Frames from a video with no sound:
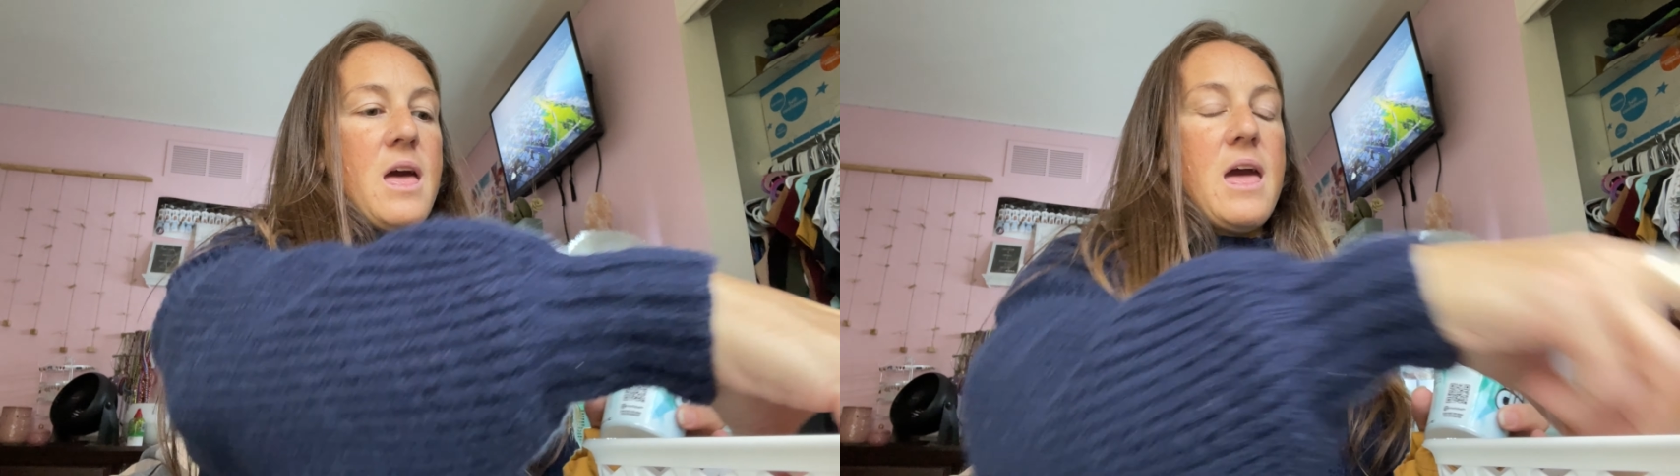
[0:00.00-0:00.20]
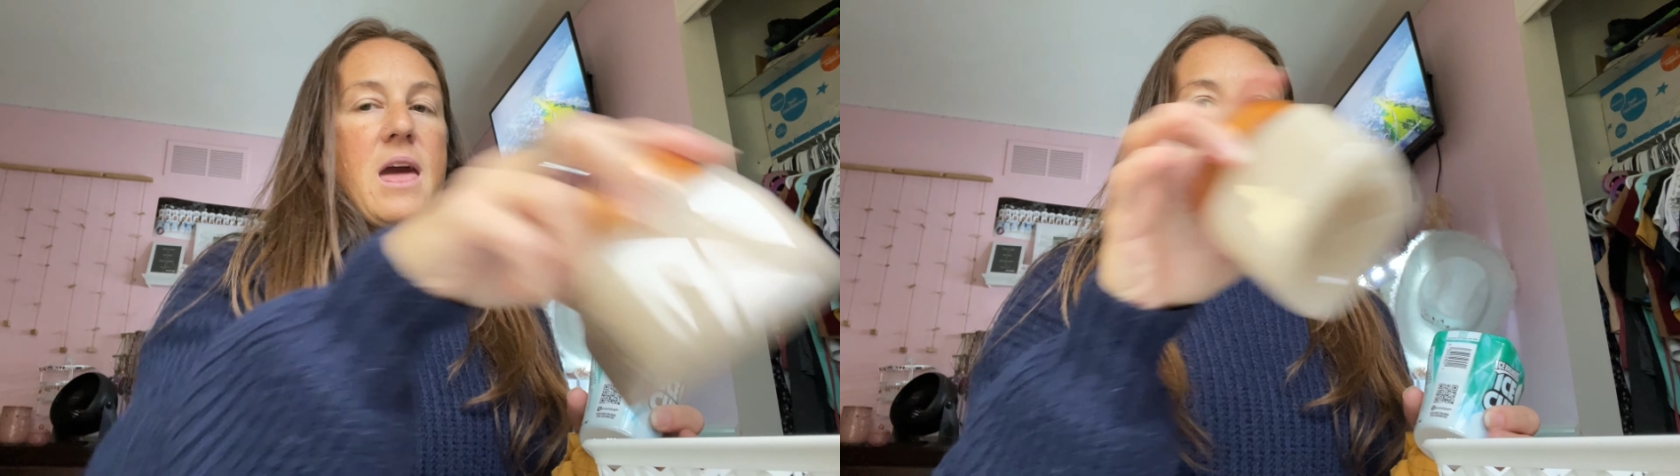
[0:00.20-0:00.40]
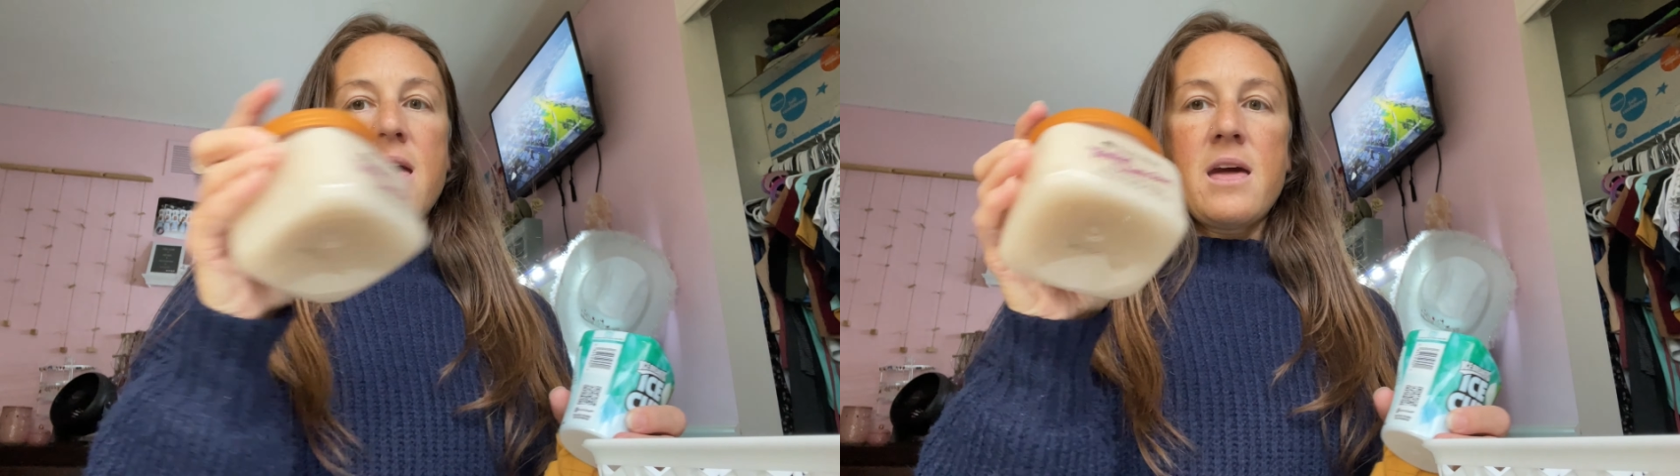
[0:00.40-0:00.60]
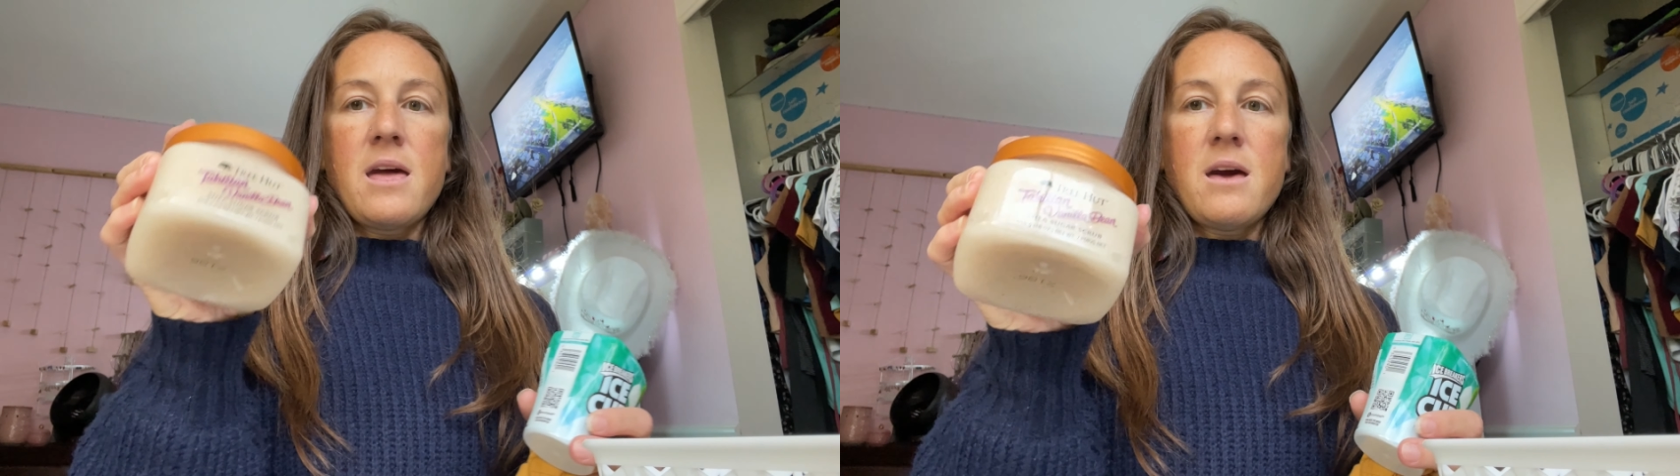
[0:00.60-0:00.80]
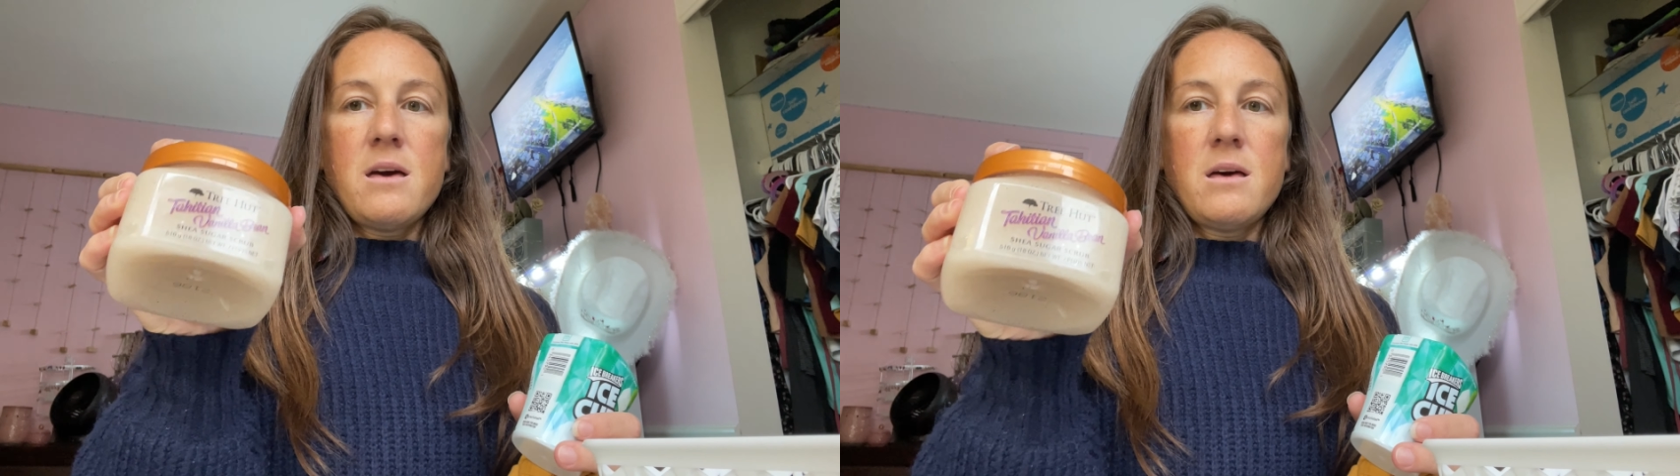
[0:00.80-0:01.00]

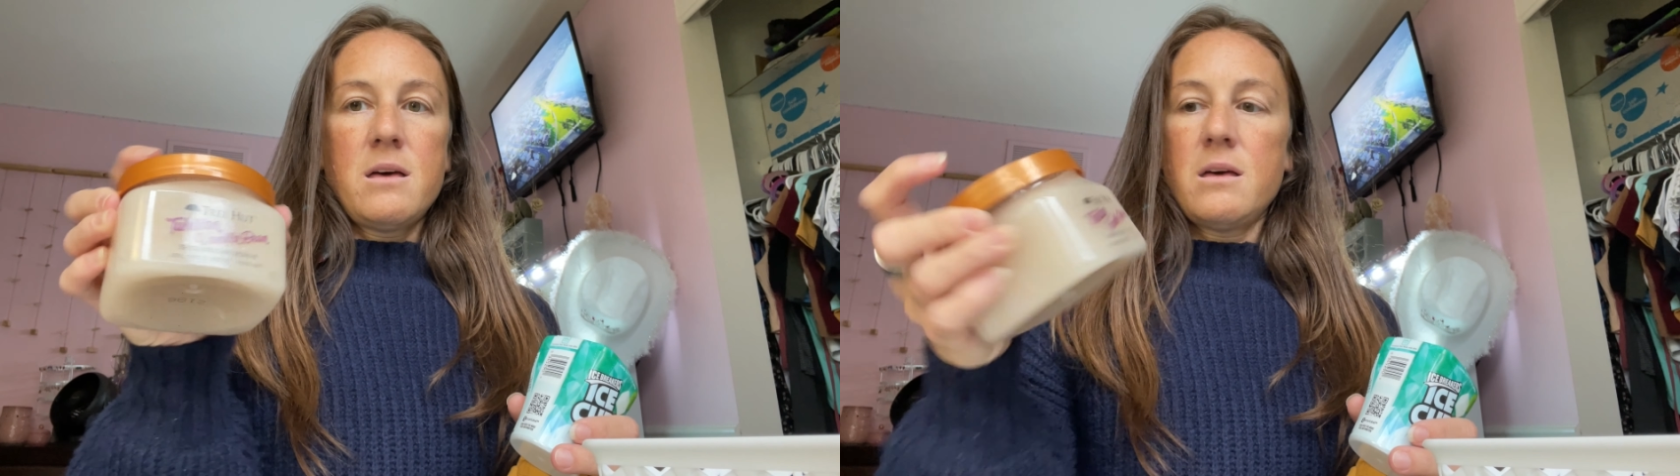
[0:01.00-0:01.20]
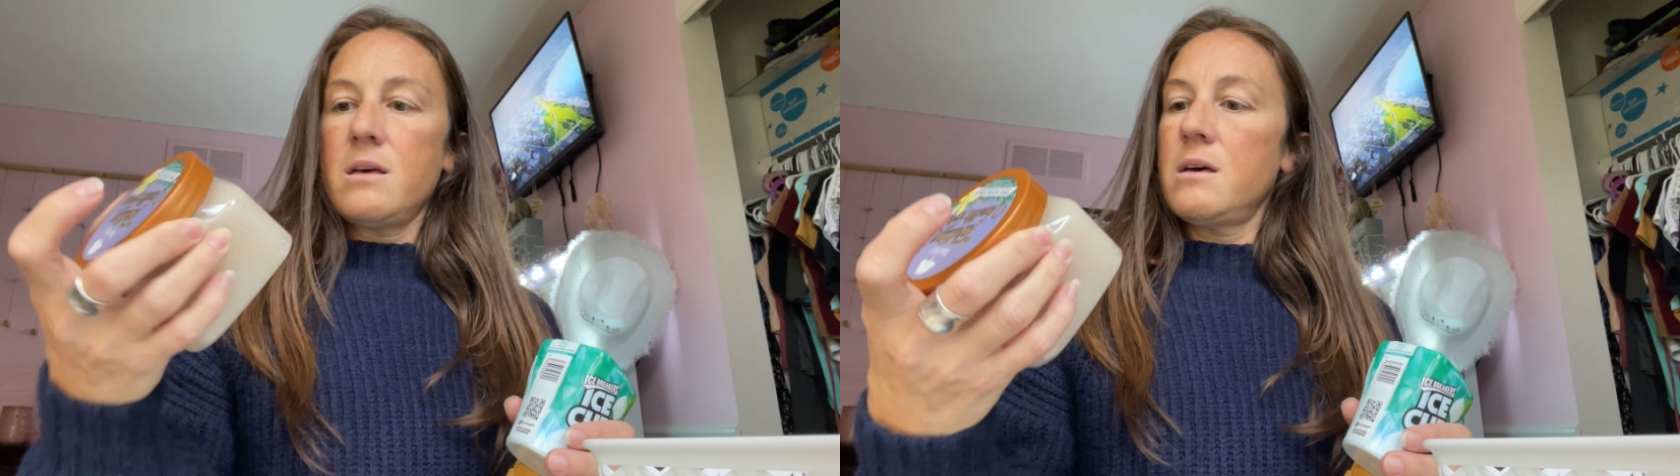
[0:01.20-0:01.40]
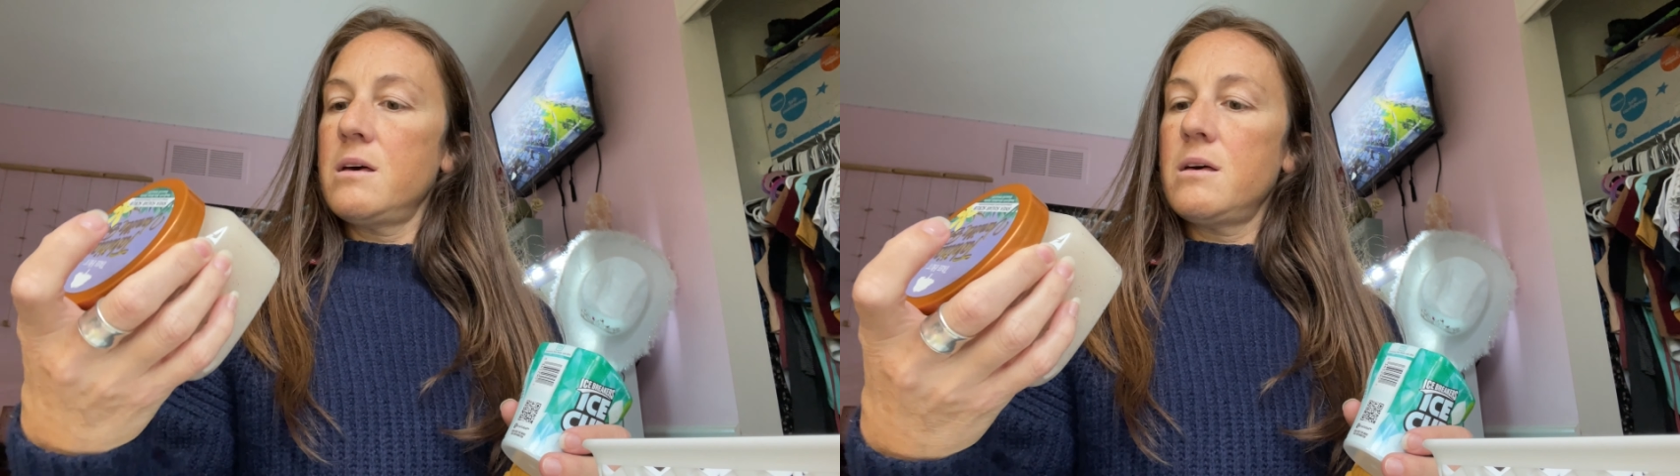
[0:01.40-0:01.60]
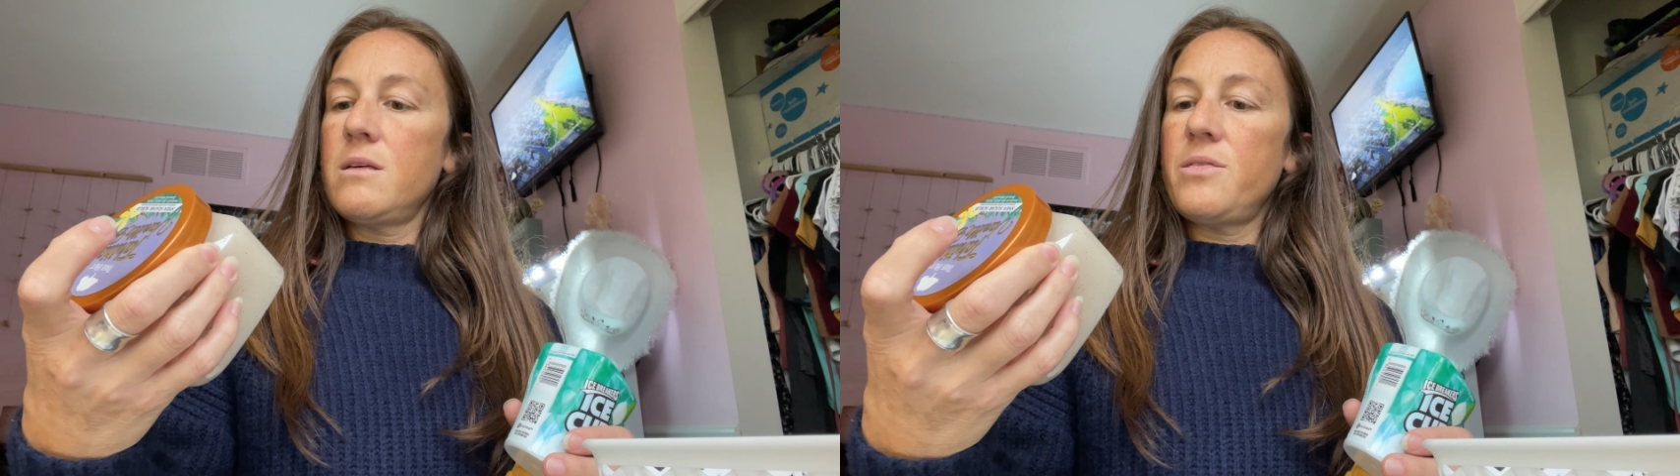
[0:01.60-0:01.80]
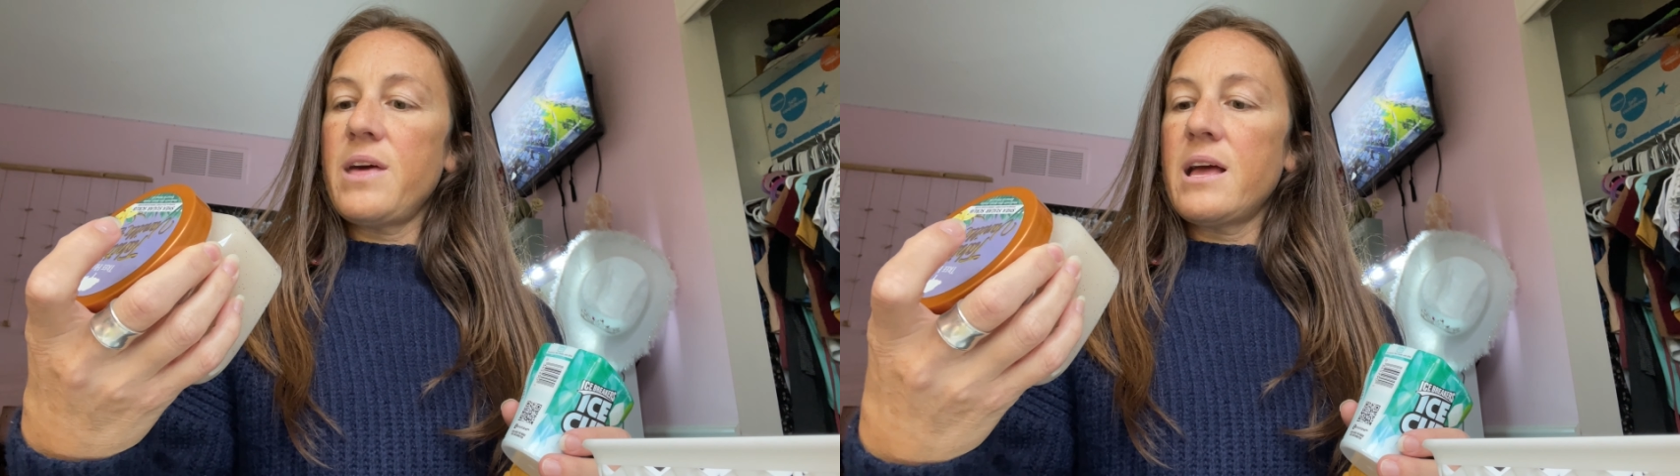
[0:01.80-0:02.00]
a
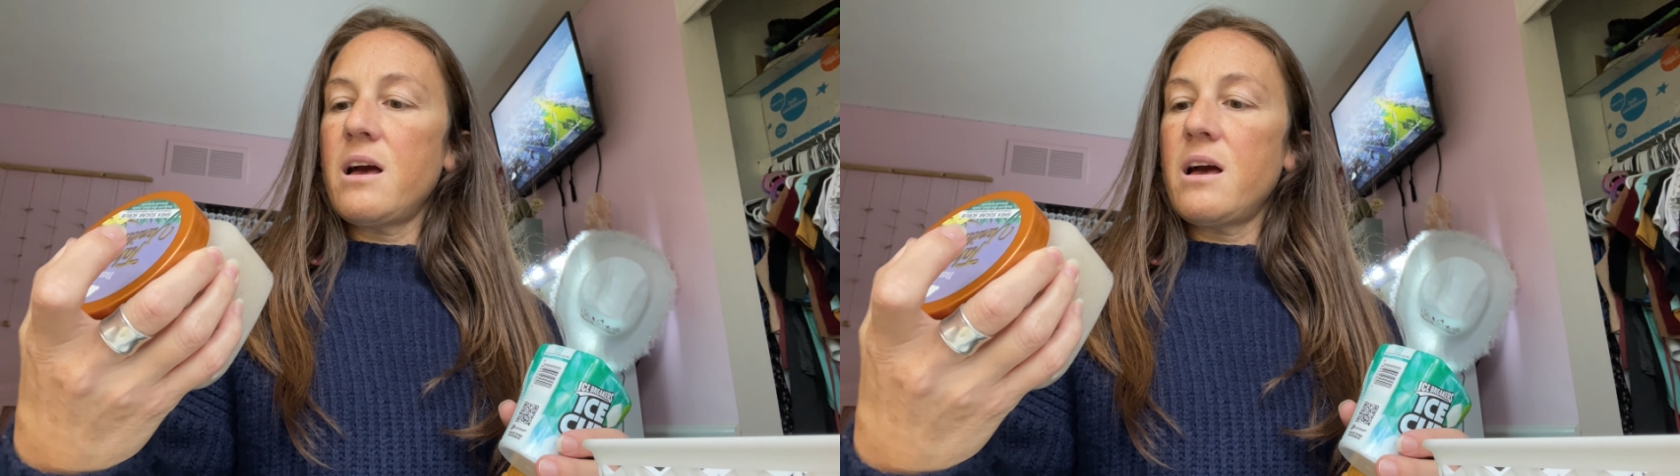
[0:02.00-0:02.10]
thing